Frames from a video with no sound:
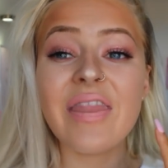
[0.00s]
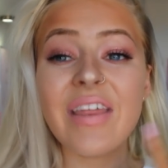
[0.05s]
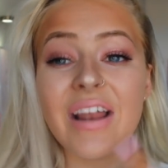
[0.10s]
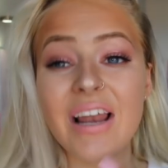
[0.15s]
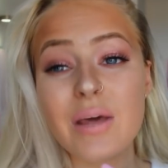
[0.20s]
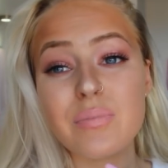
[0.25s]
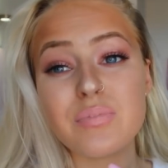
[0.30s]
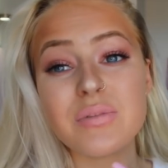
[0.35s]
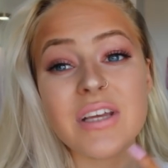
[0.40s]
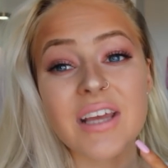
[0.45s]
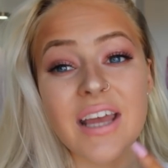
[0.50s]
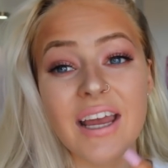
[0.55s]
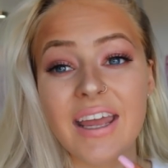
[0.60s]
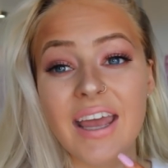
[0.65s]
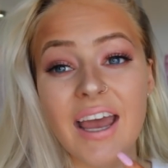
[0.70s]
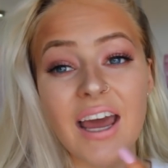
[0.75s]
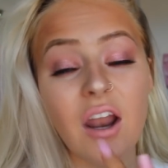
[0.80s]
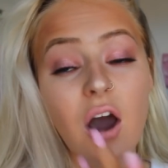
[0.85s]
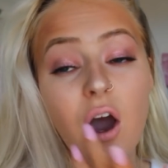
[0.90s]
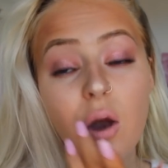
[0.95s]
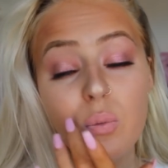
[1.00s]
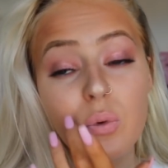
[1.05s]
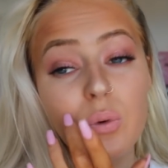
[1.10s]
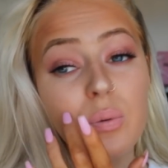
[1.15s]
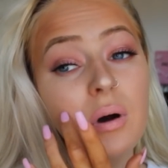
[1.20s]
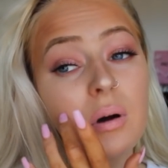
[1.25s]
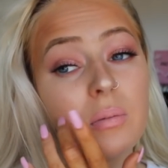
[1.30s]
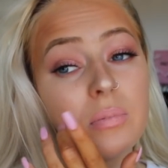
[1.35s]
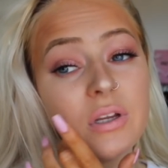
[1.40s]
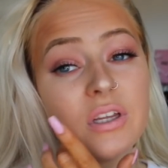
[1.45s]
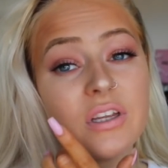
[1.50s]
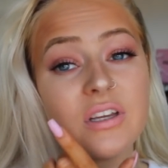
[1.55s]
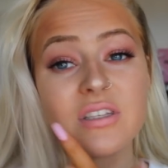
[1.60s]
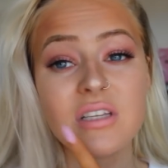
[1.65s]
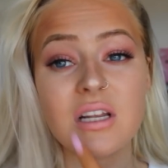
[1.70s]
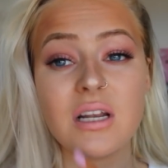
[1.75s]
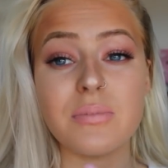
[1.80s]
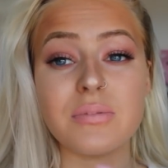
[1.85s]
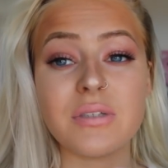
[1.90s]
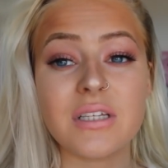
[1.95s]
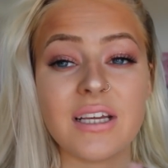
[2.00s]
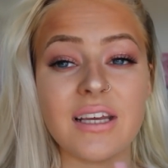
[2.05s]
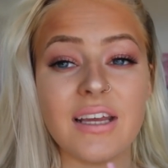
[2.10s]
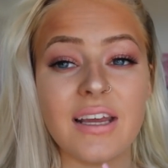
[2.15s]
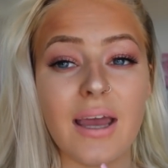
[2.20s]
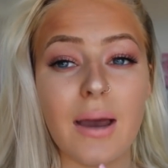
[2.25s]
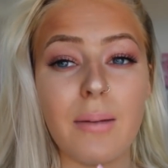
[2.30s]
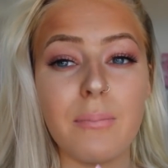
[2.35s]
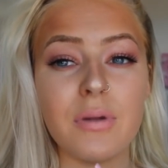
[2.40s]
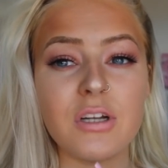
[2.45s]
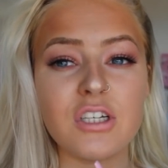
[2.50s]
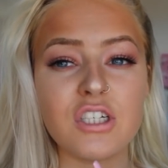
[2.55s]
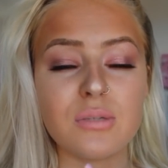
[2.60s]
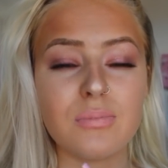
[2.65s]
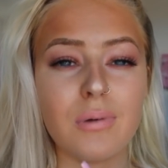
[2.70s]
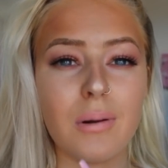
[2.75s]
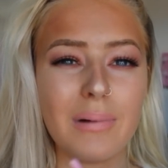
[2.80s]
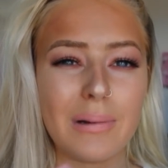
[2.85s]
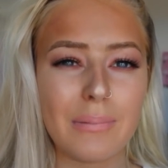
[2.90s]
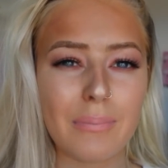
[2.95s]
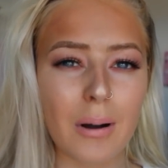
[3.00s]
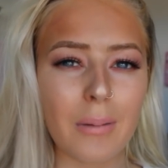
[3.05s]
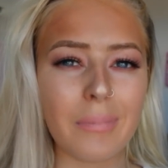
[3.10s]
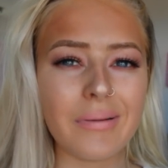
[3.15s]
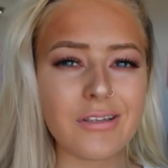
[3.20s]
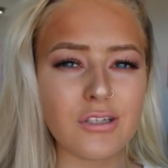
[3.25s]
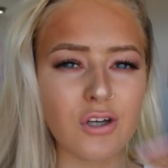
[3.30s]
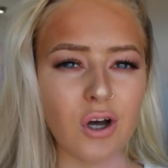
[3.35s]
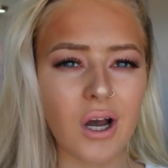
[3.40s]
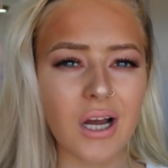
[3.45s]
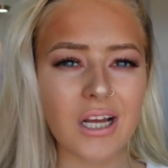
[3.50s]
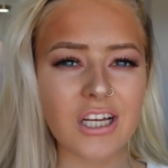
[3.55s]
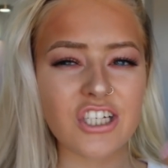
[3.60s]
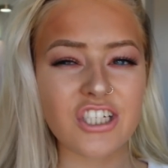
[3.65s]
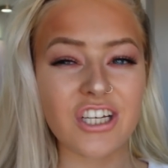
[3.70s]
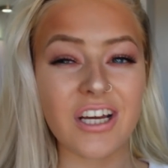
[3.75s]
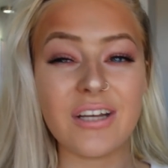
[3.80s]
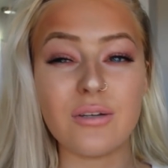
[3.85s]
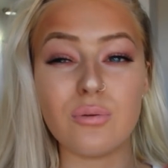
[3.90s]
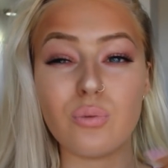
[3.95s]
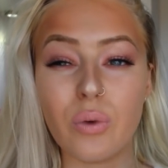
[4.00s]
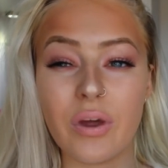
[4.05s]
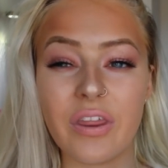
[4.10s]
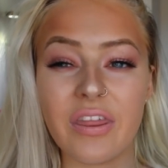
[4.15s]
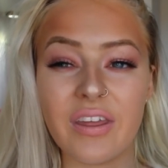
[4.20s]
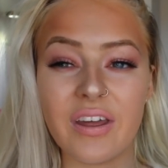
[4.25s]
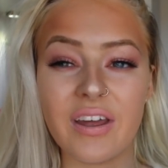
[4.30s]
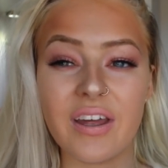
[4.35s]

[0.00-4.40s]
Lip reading: The lipstick again, I will probably use a lipstick again, but just probably pop a darker shade with